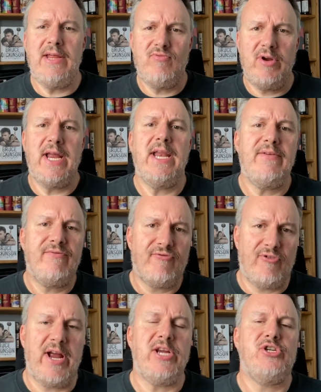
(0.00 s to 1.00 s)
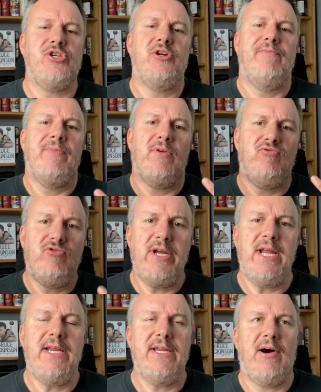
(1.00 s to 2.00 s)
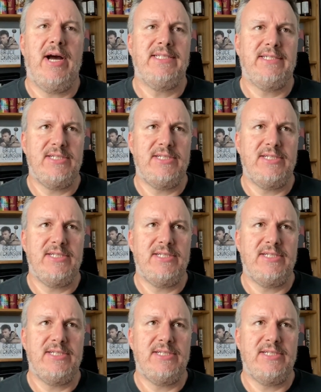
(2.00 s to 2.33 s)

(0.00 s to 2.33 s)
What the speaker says: really fresh, really nice.